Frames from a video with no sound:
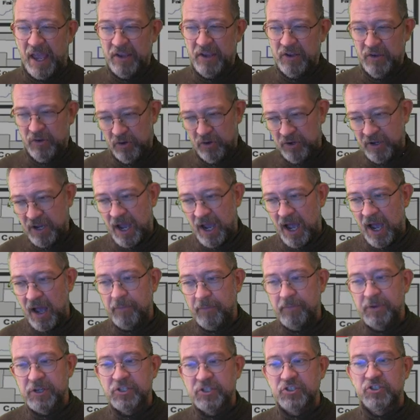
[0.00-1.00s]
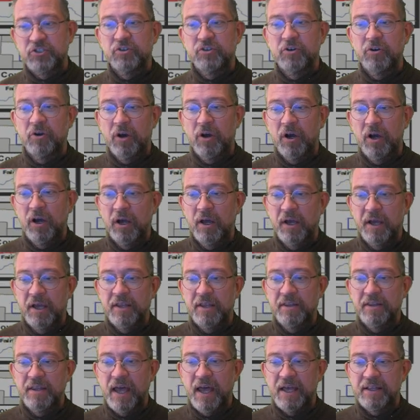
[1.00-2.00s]
you can't be sure
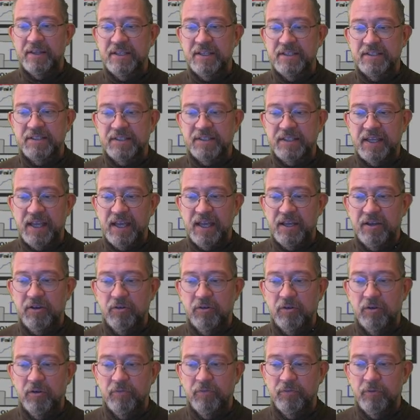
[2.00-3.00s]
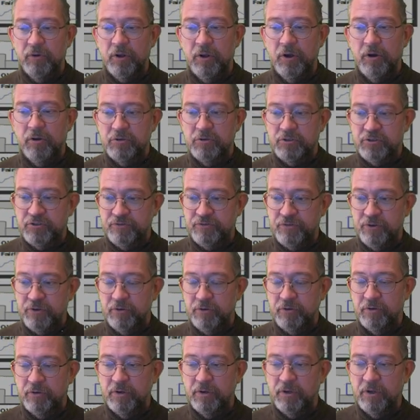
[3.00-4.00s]
that this scale will hold
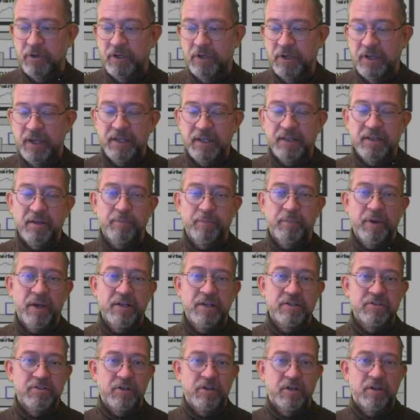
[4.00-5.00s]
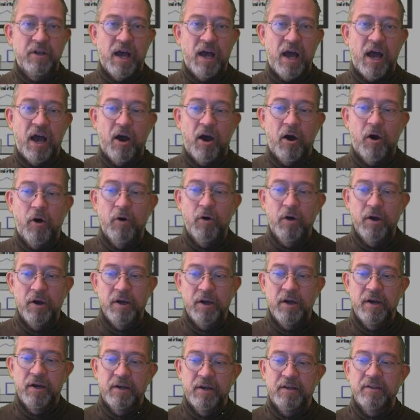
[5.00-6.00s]
true. It depends on how
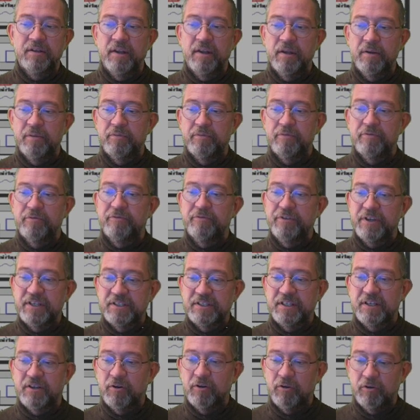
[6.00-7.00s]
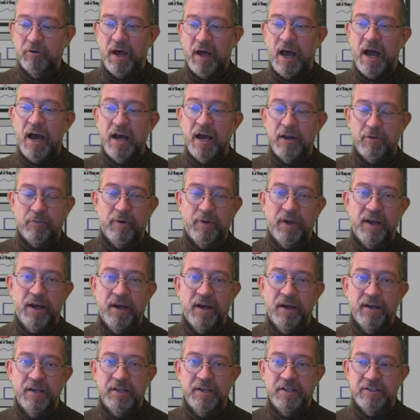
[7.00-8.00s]
the physical
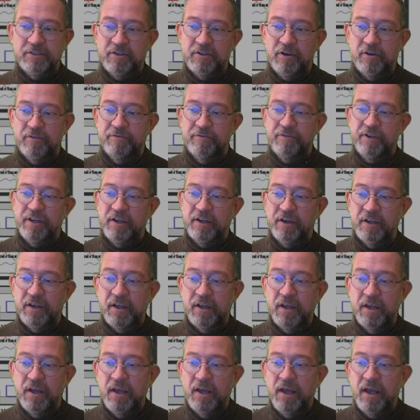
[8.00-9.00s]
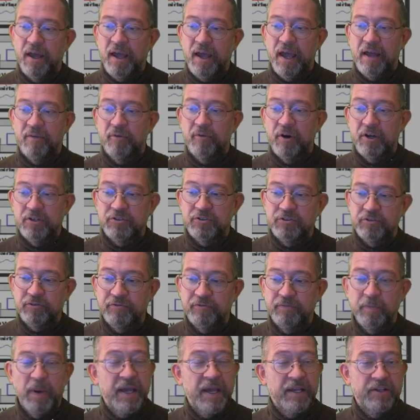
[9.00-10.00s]
hardware is configured. And once you've
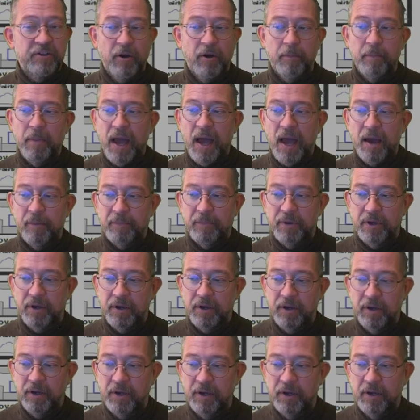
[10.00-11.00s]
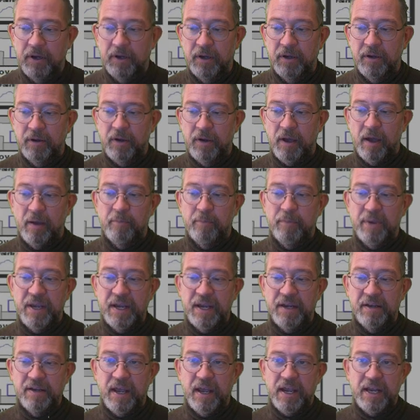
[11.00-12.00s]
made your map and
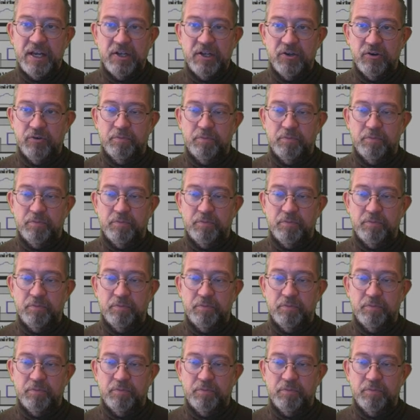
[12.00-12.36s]
made a